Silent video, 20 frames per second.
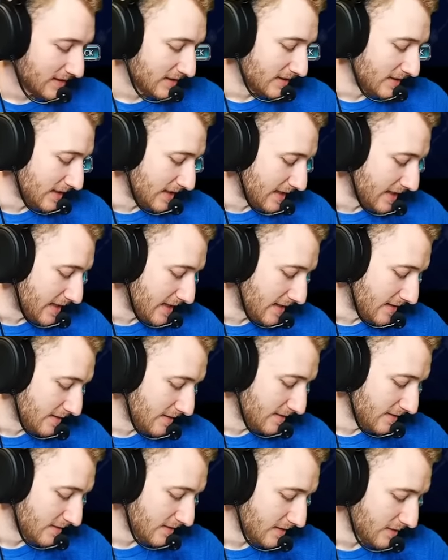Yeah,
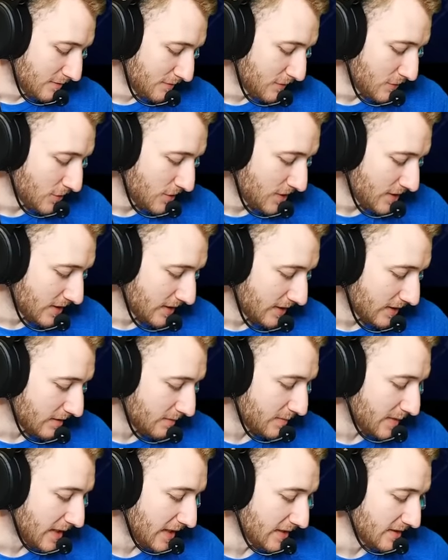unfortunately, the
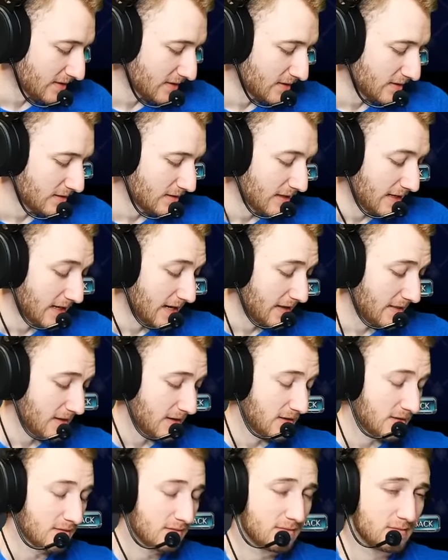best, and I think